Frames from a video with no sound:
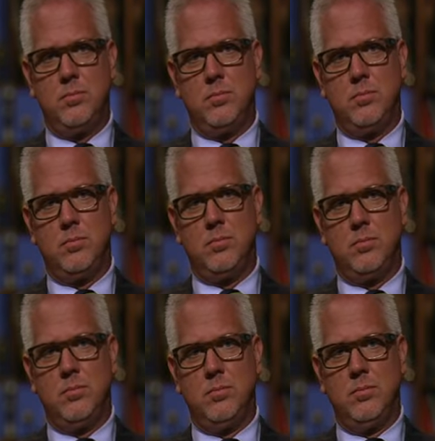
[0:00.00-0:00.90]

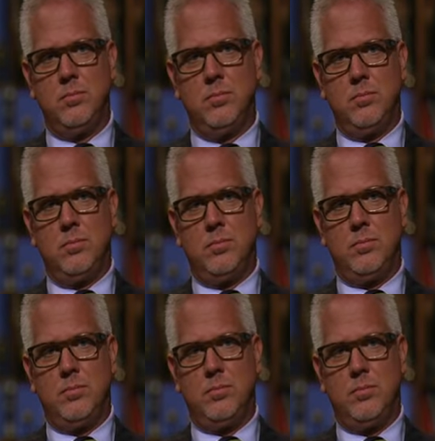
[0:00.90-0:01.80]

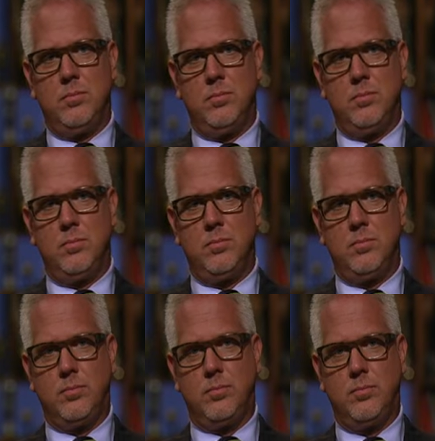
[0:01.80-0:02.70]

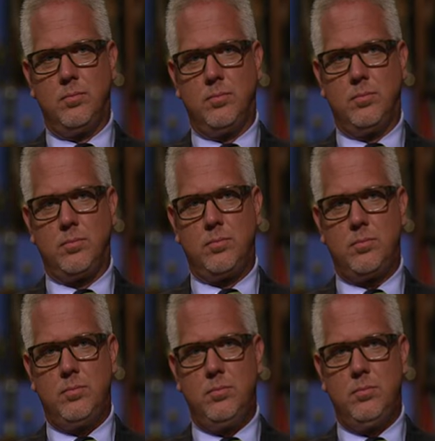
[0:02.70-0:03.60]

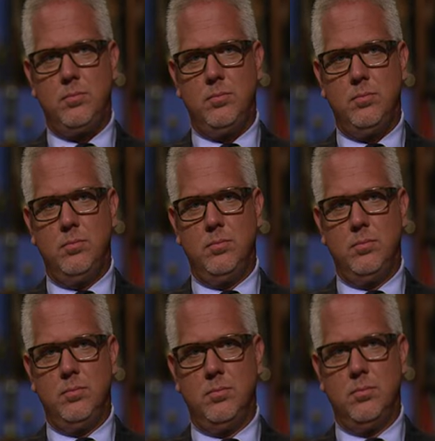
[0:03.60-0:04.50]

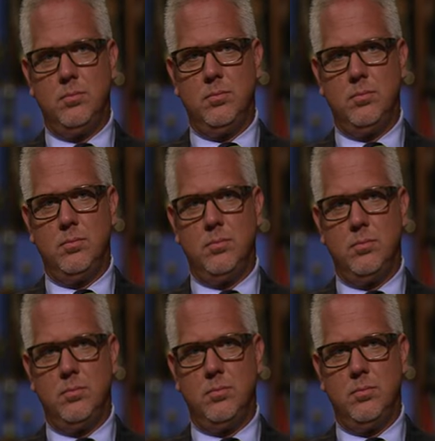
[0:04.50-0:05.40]

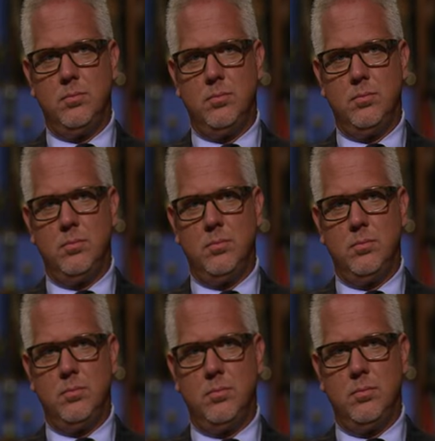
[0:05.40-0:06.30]

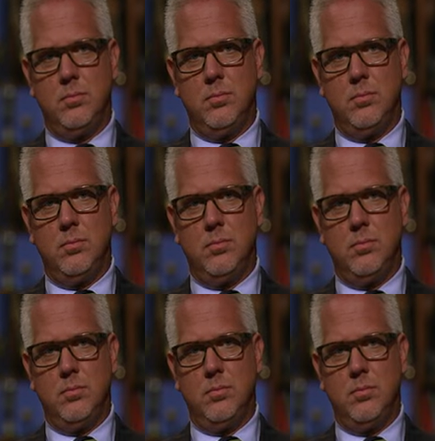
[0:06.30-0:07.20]

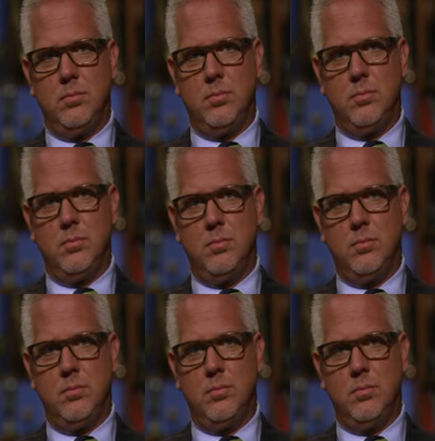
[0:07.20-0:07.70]
The person shown says nothing.